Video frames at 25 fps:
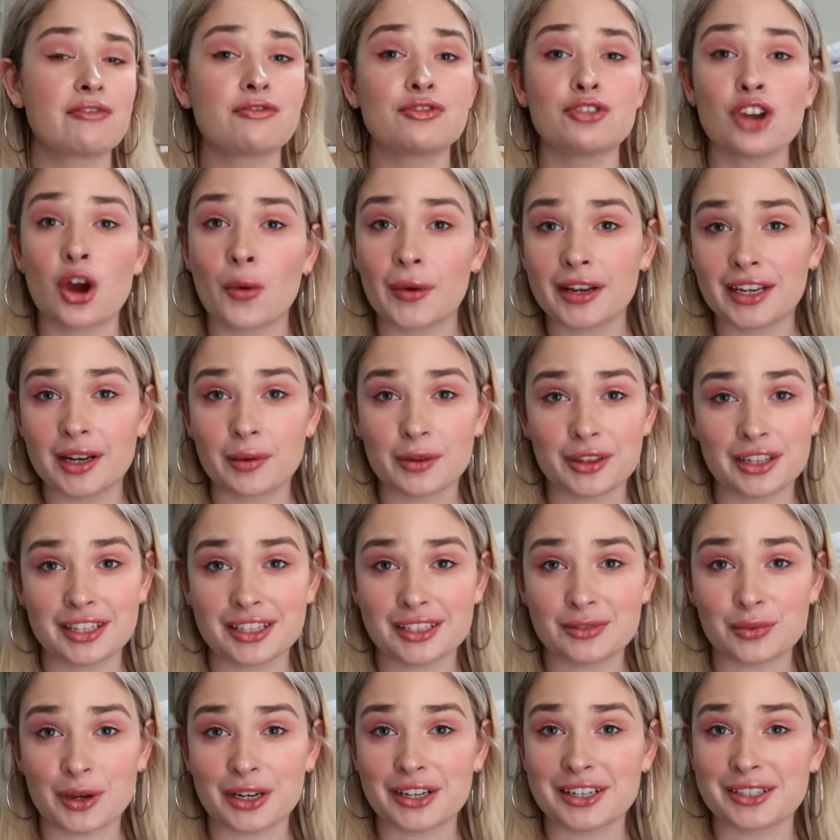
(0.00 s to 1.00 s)
have no idea what
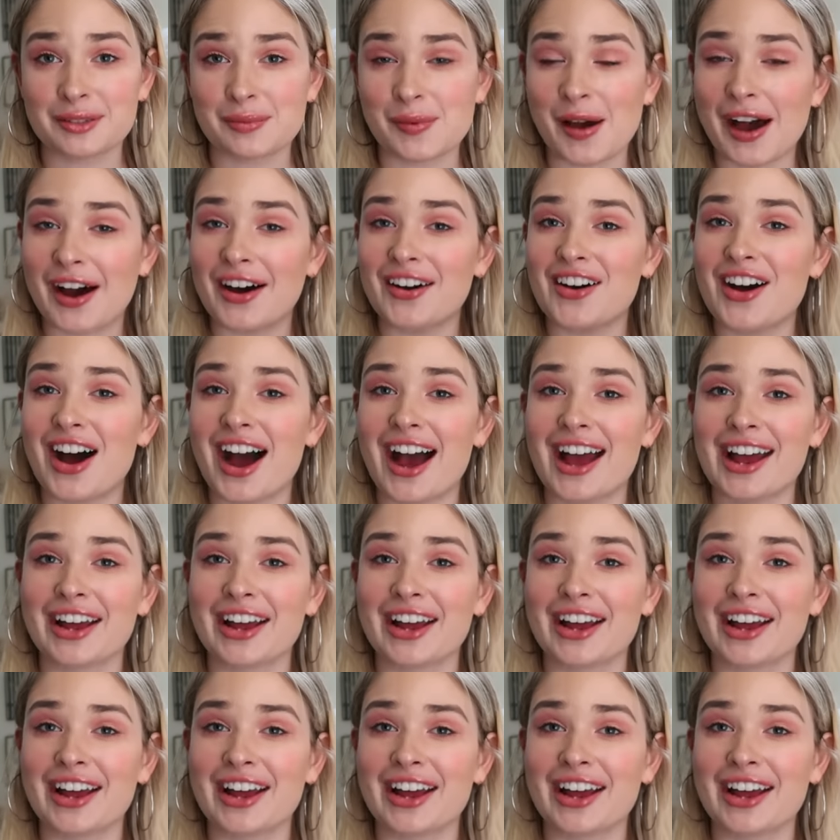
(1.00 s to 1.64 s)
this one is about.